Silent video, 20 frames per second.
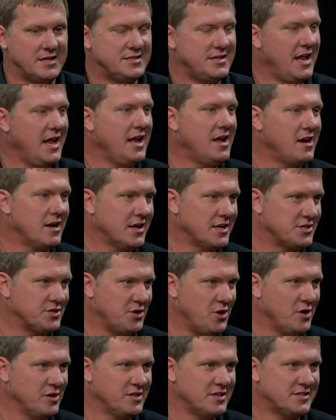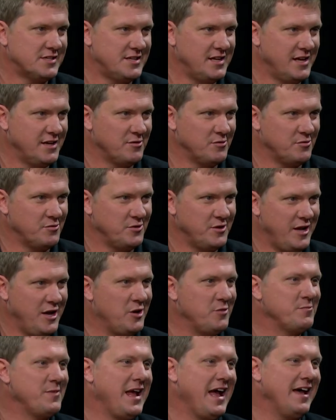I said, hey, I'm going to start this thing. Will you
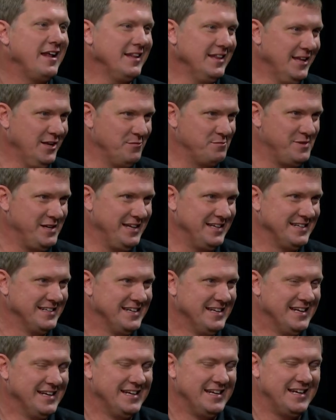help me out a little bit? Yeah.